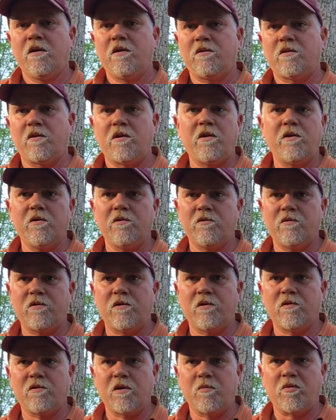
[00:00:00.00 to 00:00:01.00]
So here's
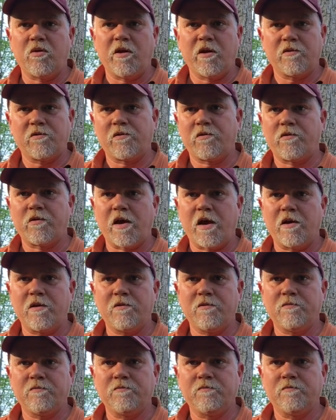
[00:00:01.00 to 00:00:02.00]
the simple
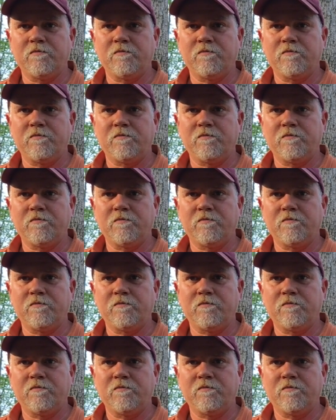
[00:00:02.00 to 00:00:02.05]
exercise.